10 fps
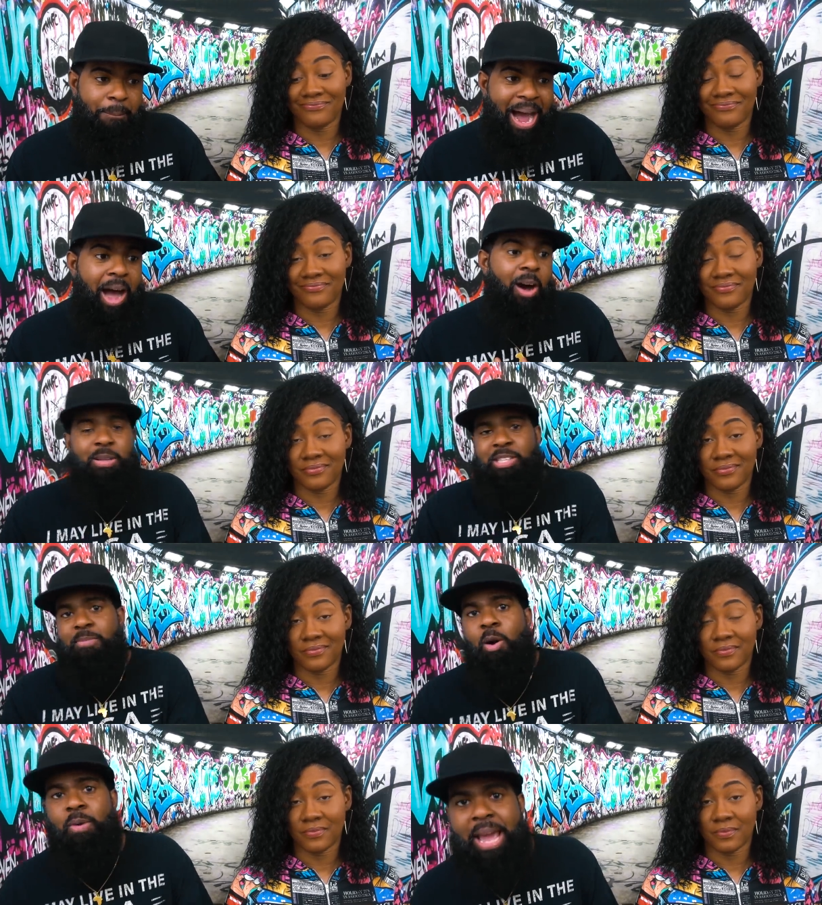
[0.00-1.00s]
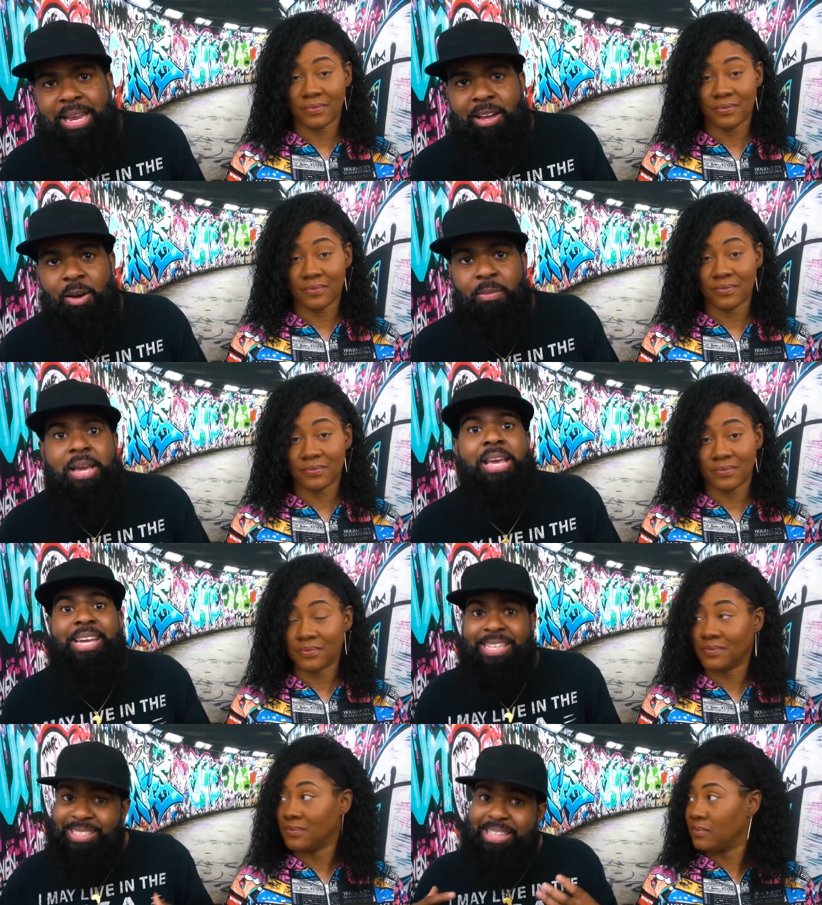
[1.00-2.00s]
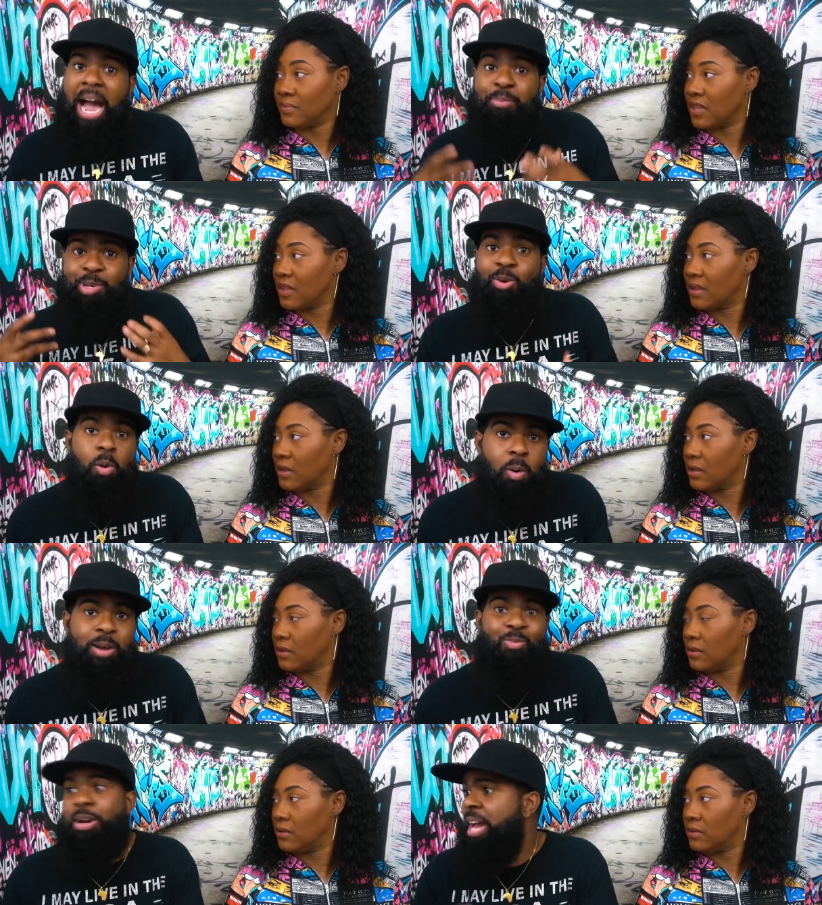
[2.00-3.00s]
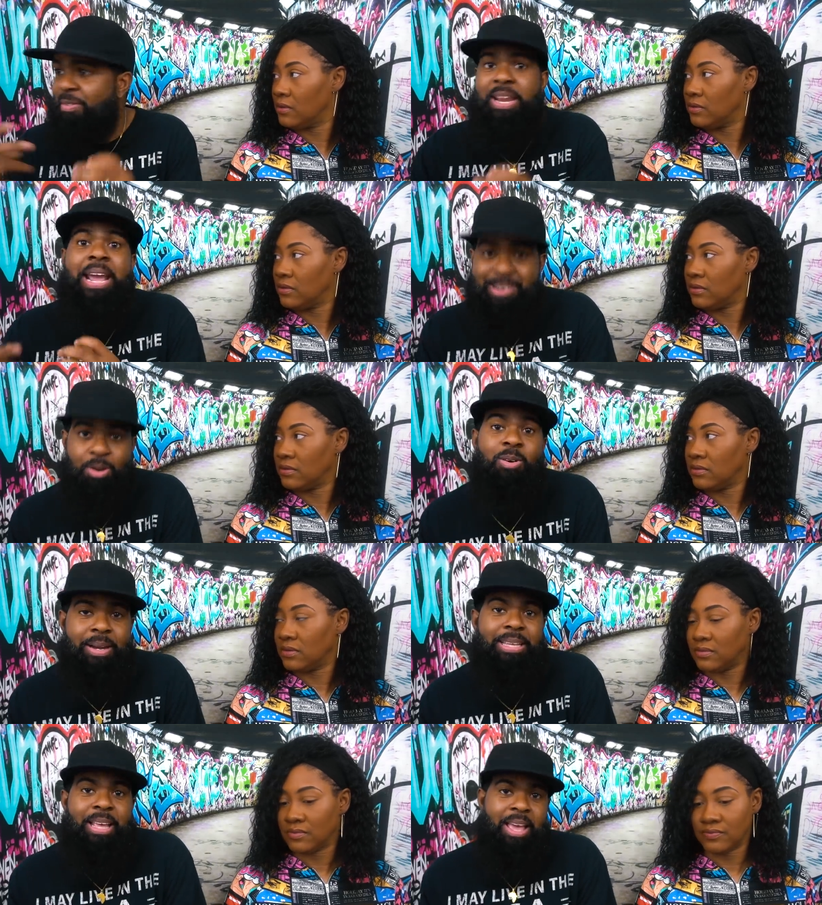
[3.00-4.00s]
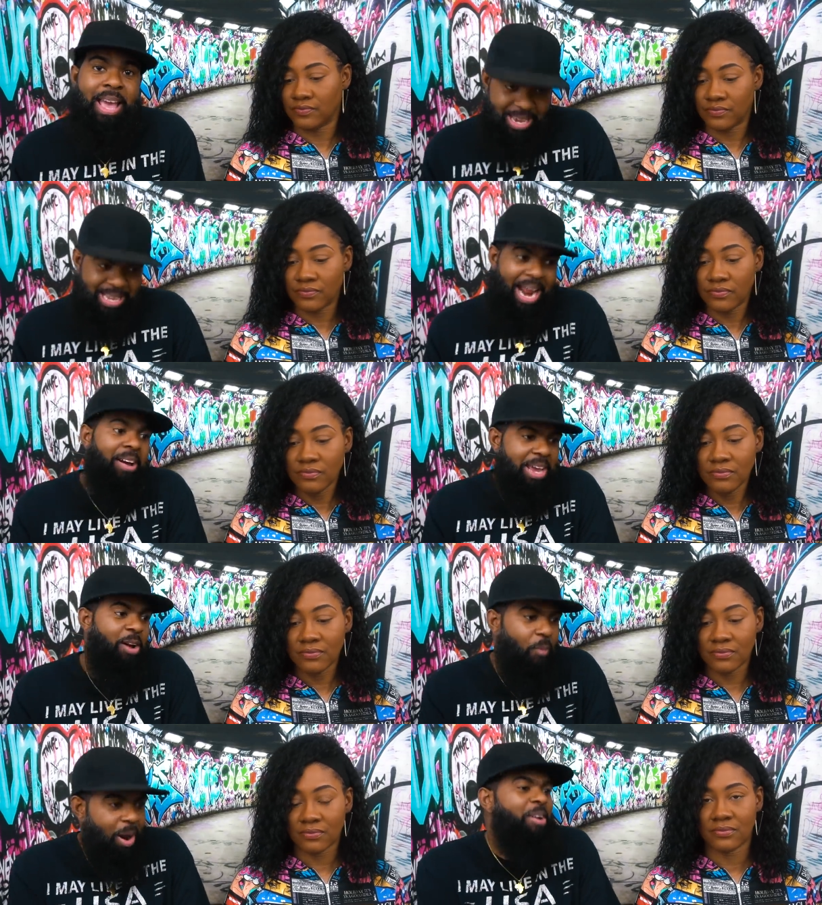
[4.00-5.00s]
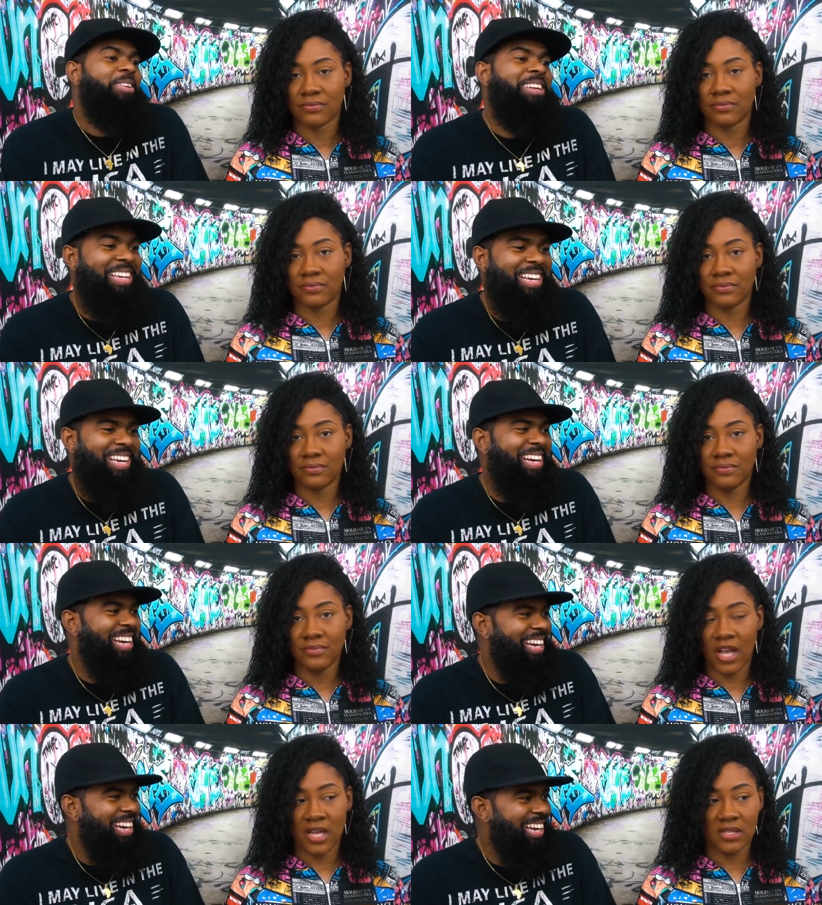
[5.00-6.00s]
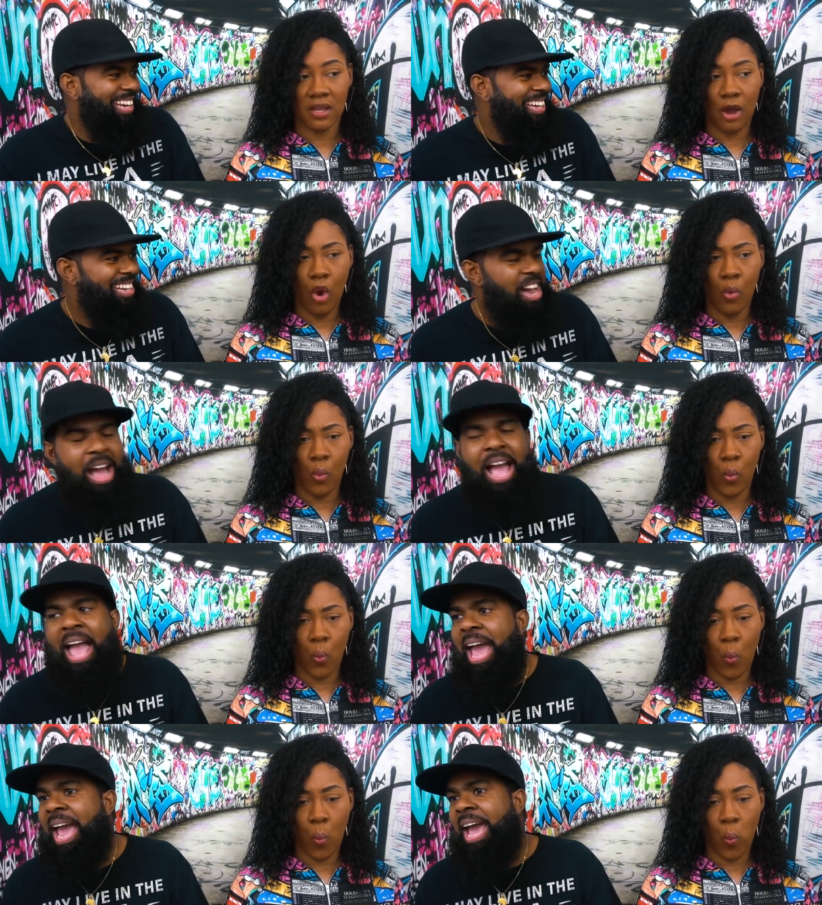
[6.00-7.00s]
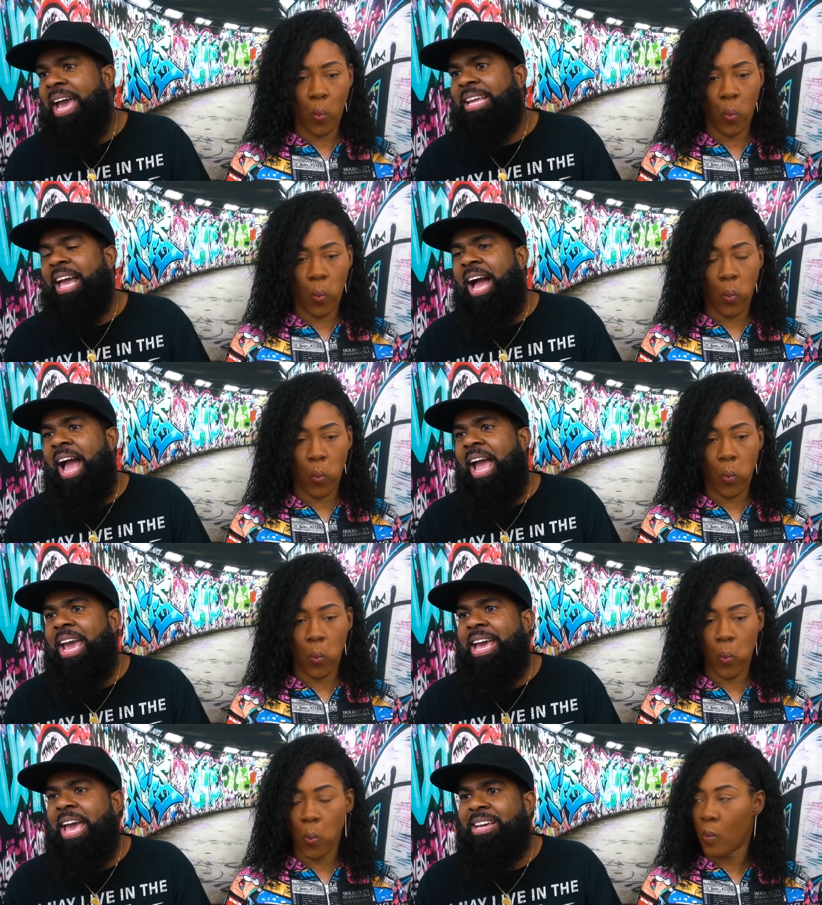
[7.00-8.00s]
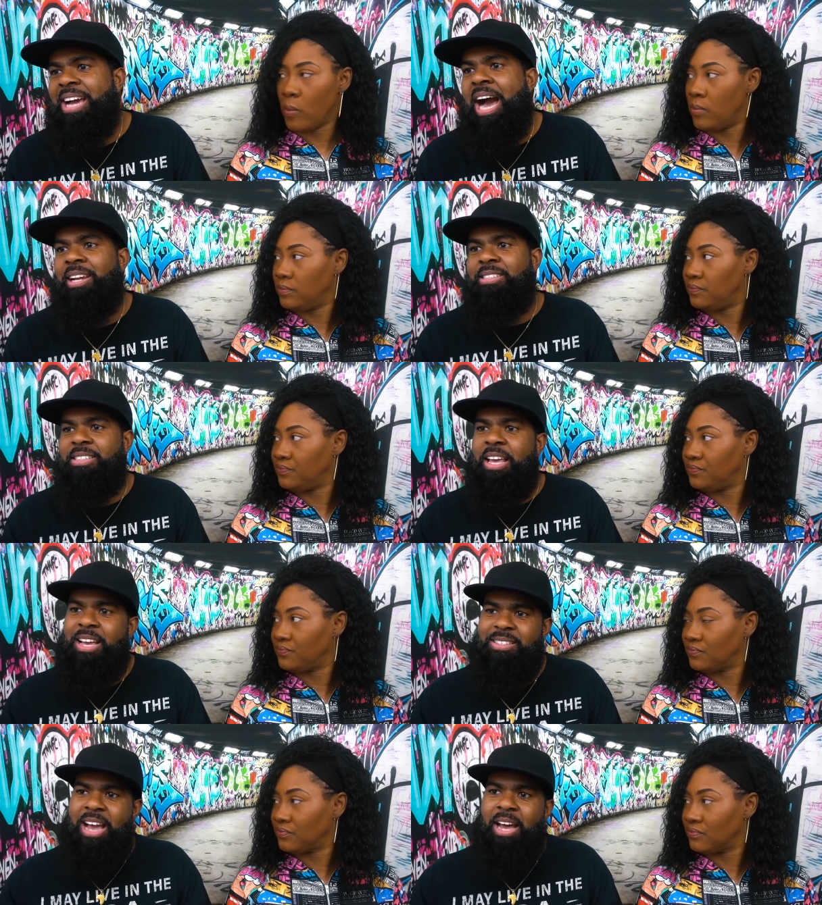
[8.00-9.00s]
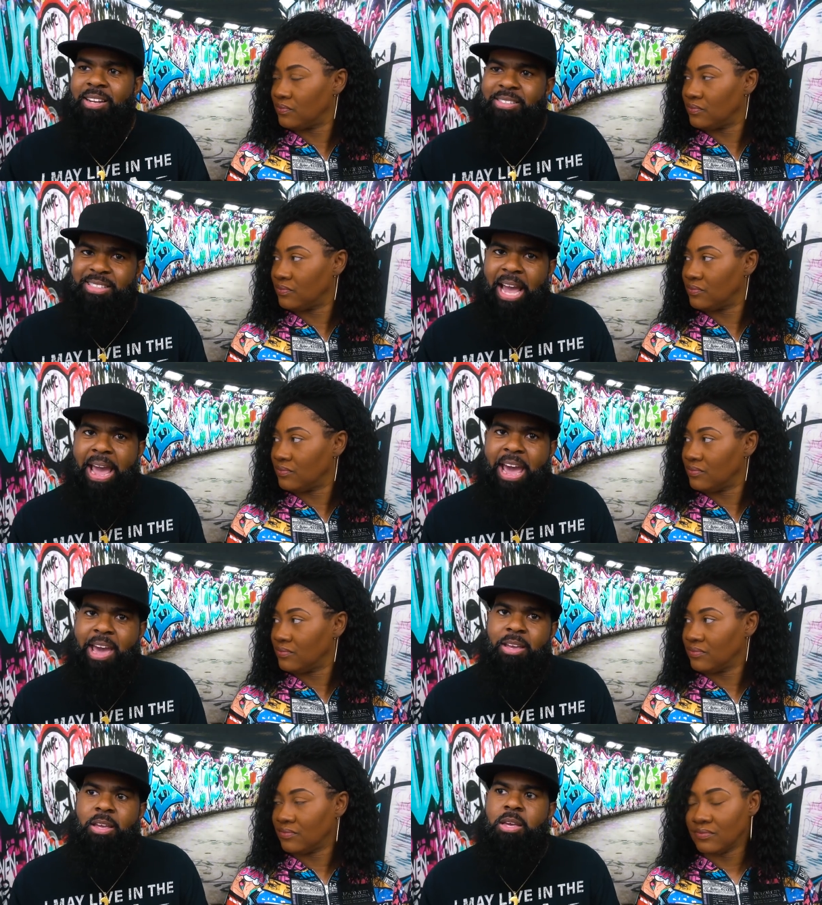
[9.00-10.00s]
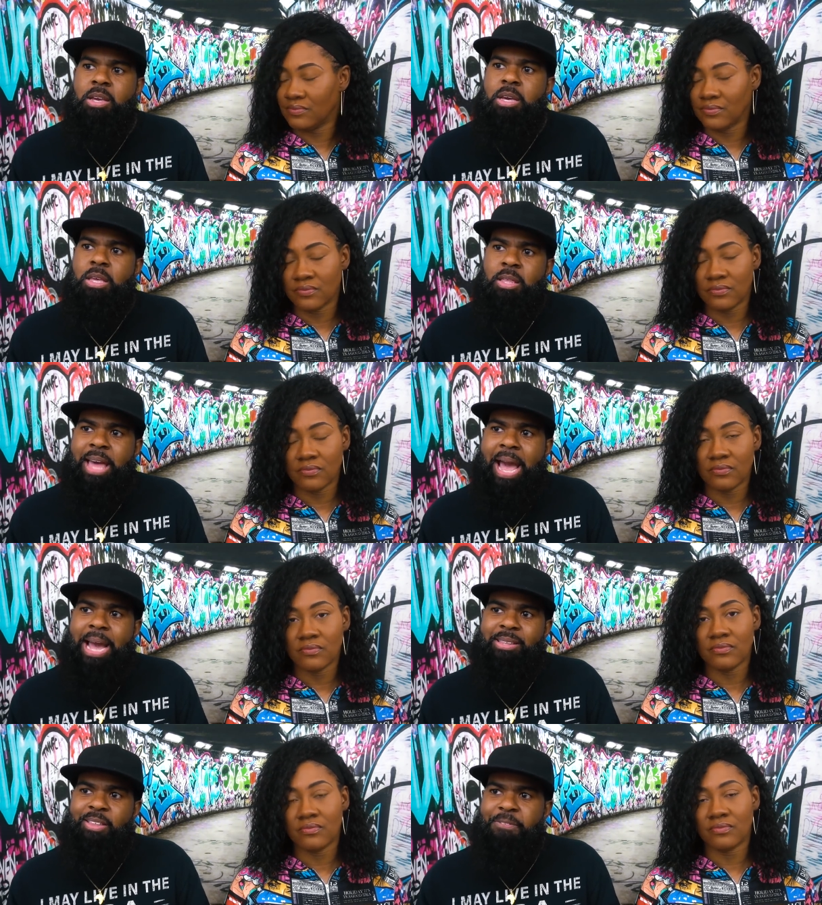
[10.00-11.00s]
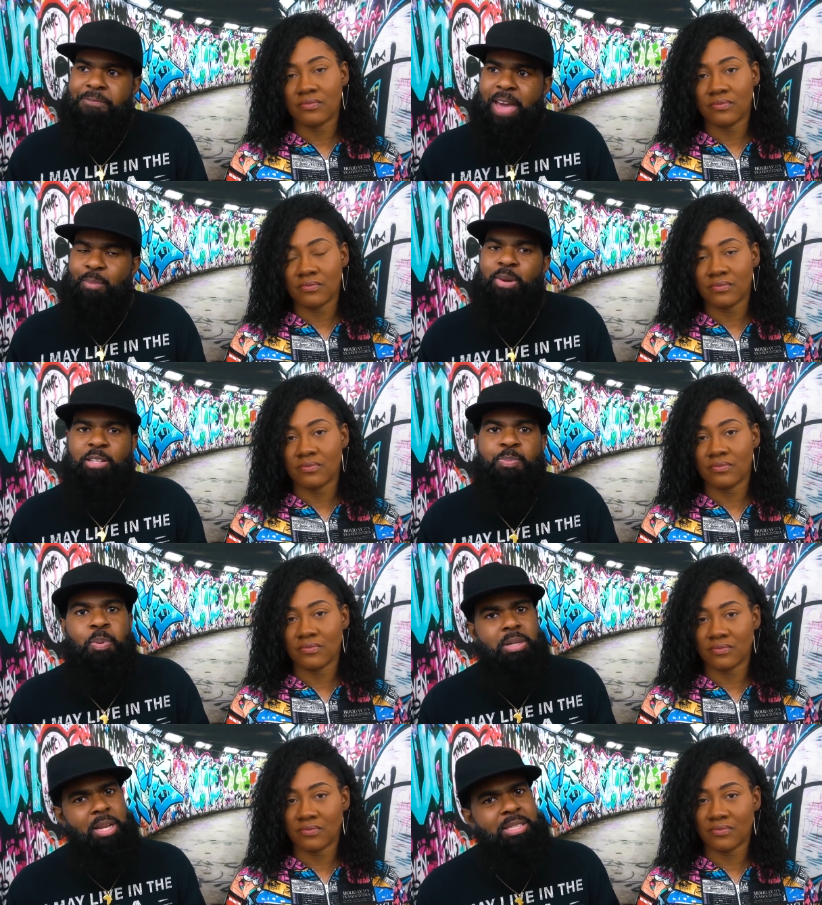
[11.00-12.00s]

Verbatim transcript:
Speaker 1: my auntie Monet them can stop doing whatever they doing and get out here and work. I
Speaker 2: said, oh.
Speaker 1: And it, it kind of it's kind of sad that the family is putting